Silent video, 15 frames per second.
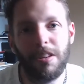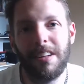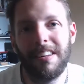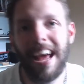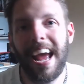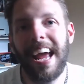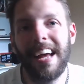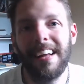
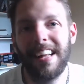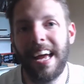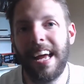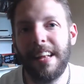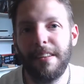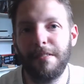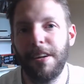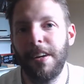tail
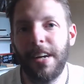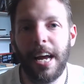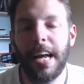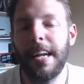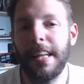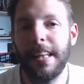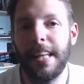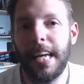end, the very
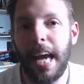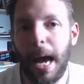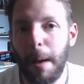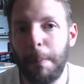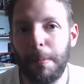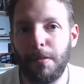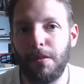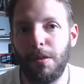end of the
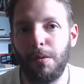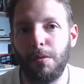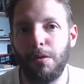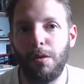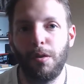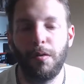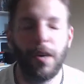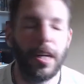episode
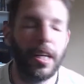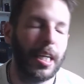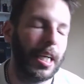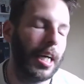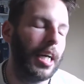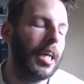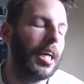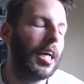sort of
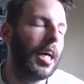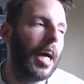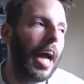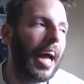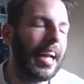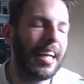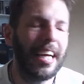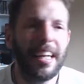idea.
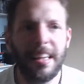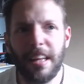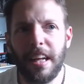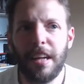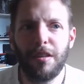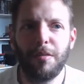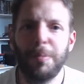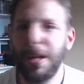And
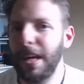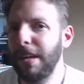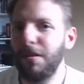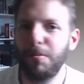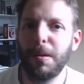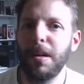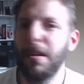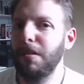its
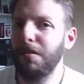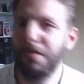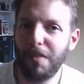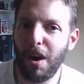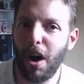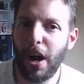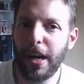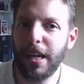placement is
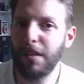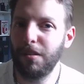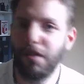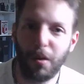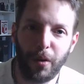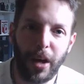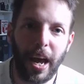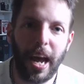fine. It's
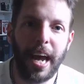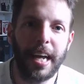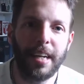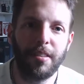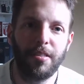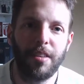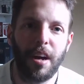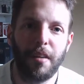okay and
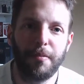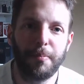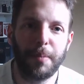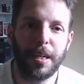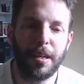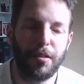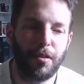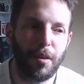stuff
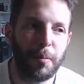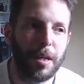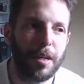because, I mean,